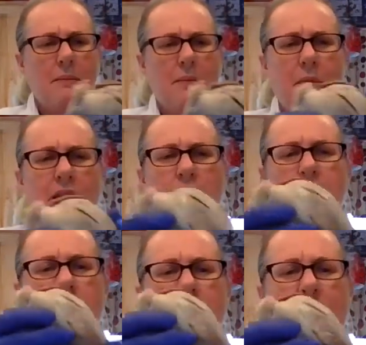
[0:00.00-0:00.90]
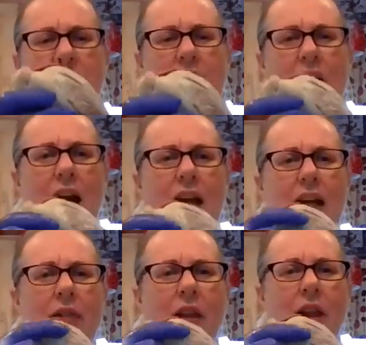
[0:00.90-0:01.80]
Remember, this was the left side,
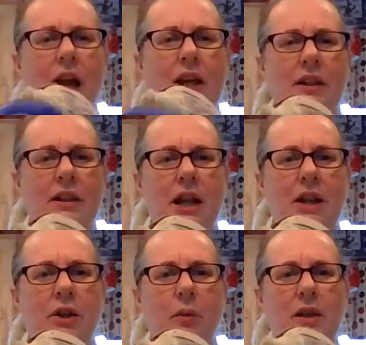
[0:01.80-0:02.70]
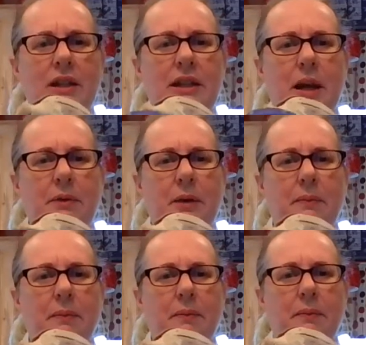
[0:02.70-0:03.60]
and the line down the center was the septum.
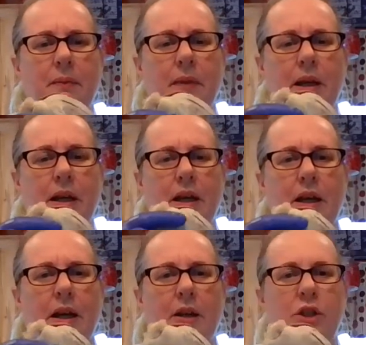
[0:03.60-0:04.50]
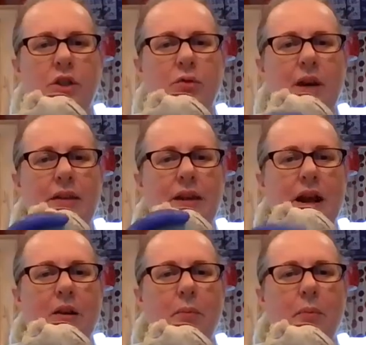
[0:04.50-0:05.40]
Just right
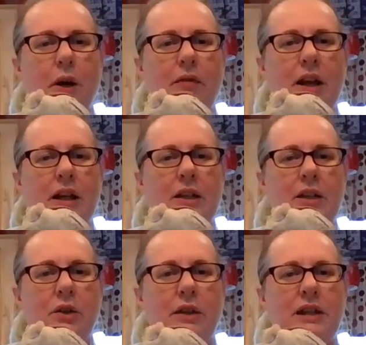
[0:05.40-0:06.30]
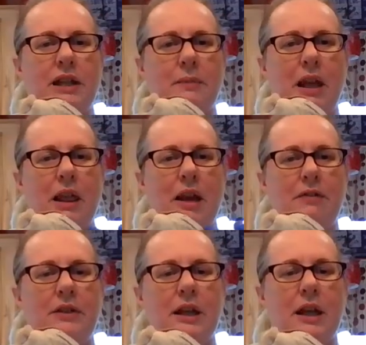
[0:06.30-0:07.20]
there. Perfect. So this is my
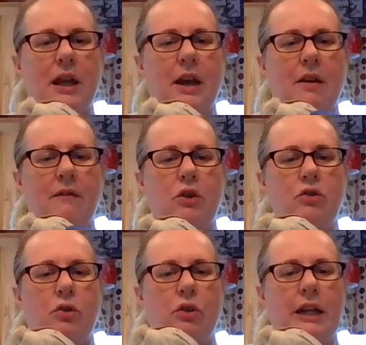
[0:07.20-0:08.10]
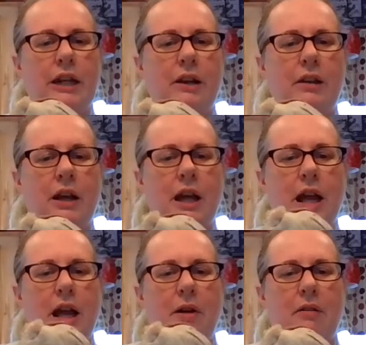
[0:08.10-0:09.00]
left ventricle here,
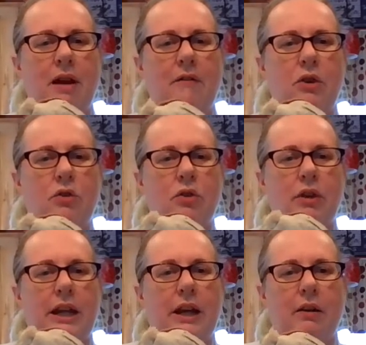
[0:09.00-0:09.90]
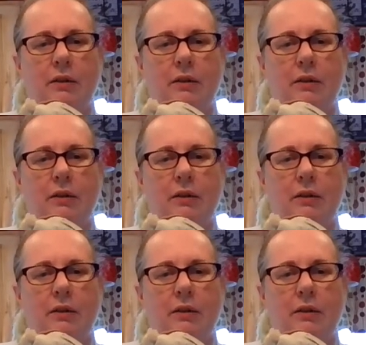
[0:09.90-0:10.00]
my right ventricle here.